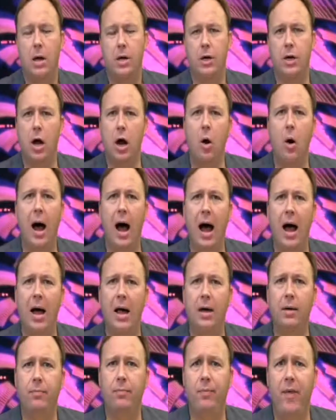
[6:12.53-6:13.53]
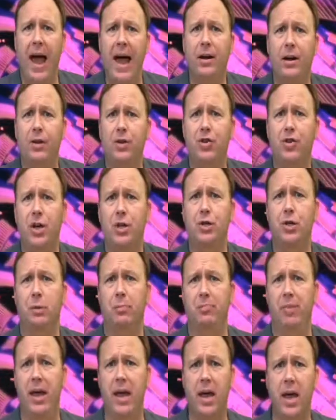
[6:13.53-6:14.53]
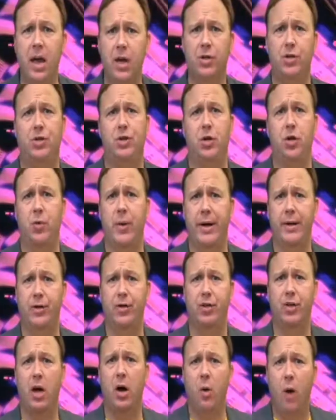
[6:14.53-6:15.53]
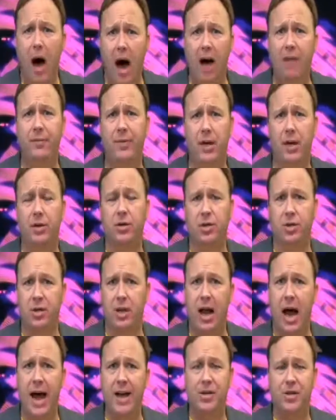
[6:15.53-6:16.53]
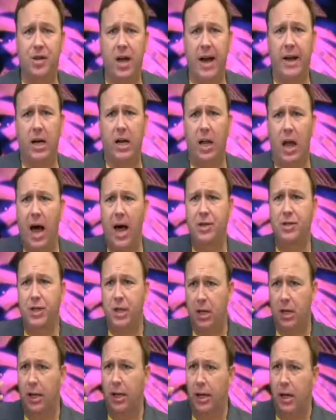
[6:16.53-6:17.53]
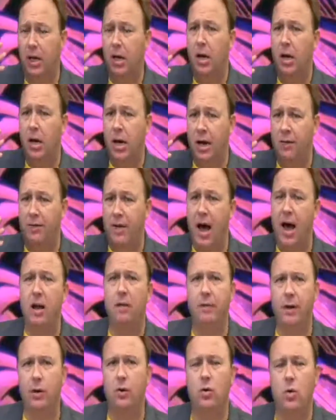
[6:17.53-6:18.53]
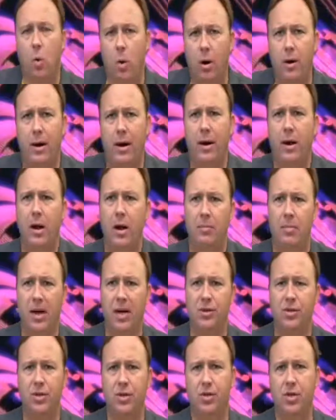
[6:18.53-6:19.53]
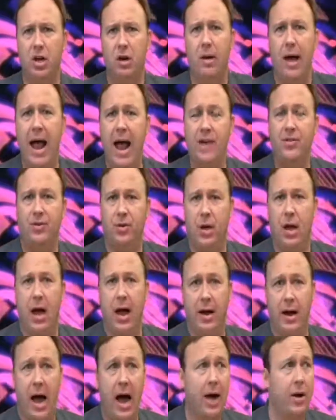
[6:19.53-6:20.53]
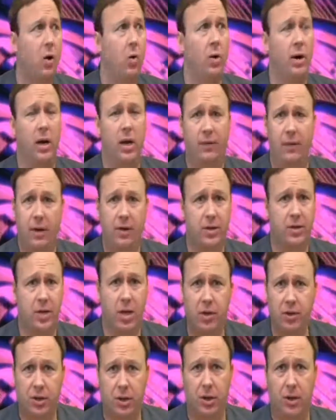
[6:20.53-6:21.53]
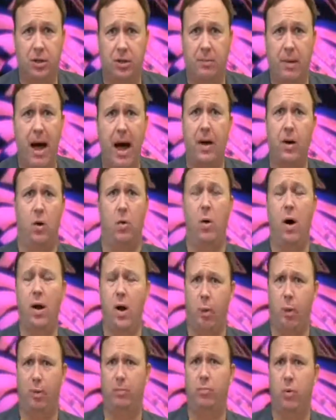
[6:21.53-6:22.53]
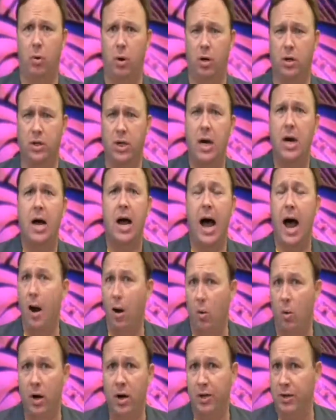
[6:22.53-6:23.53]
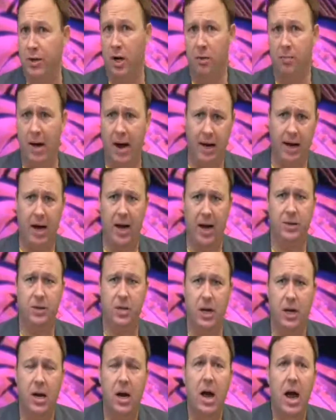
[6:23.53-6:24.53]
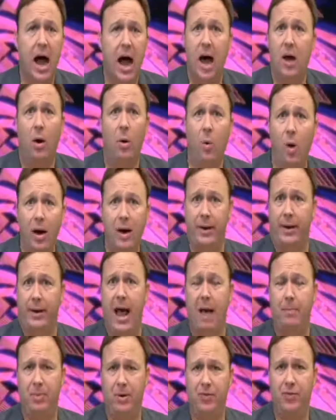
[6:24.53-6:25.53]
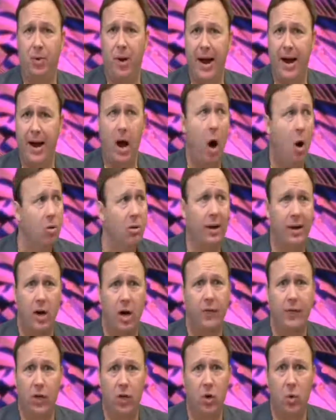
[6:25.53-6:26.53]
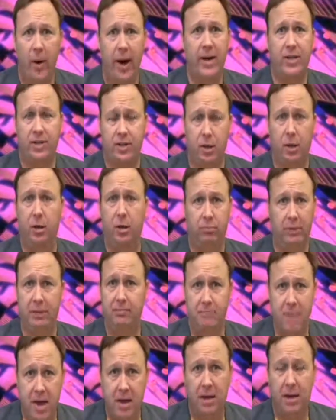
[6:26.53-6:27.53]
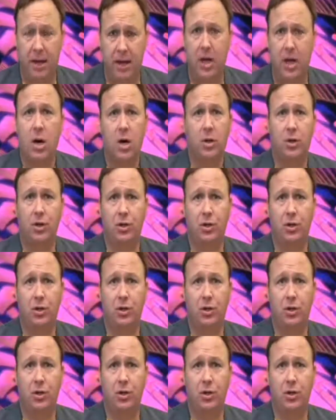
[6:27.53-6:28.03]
You know, that is such a big issue and so obvious that I psychologically have kind of ignored it because it's so asinine. I don't want to live under socialism. I don't want open borders. I don't want to turn my guns in. I don't want a cap and trade only on the U.S. that will admittedly